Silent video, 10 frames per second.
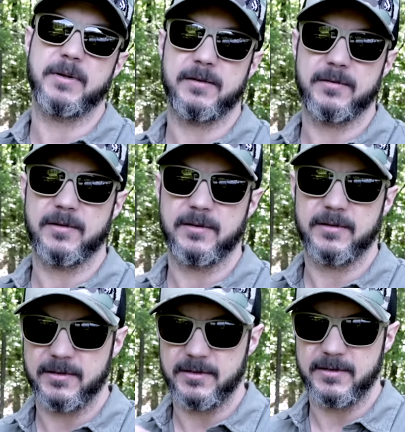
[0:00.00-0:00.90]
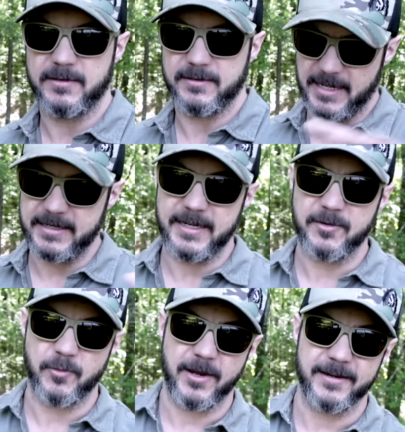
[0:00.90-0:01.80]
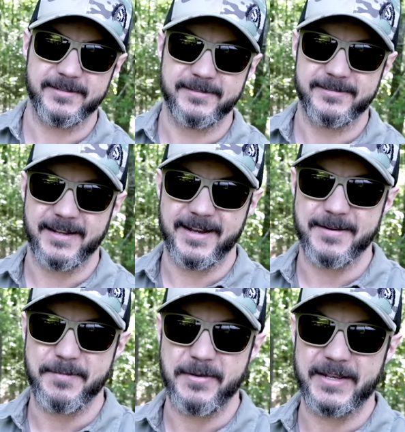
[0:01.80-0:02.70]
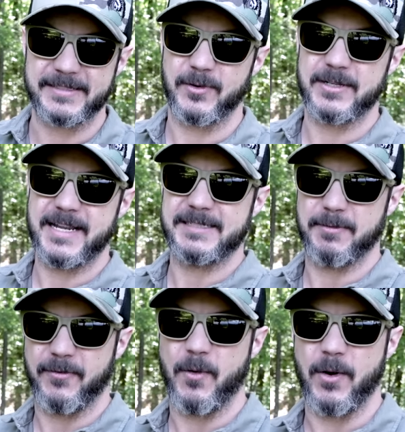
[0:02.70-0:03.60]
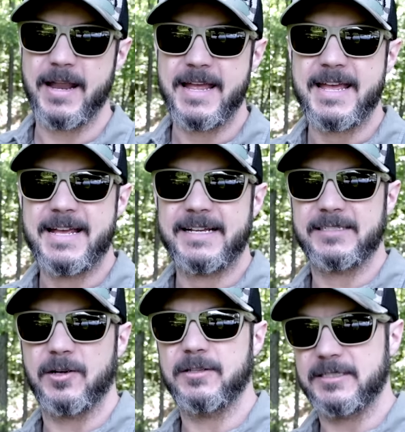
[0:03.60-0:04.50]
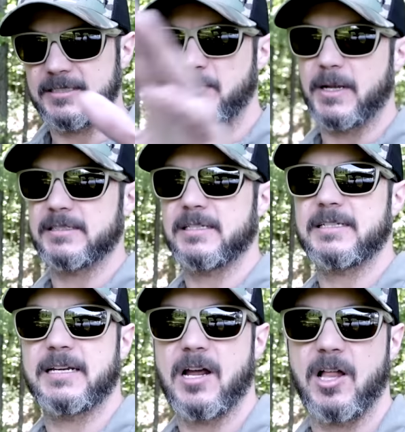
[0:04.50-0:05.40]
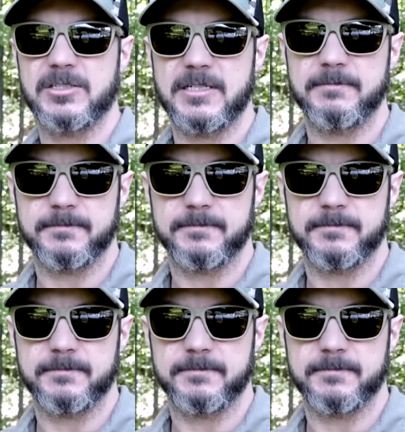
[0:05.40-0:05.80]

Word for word: but they did run uh, P V S fourteens before, so just because of the technology.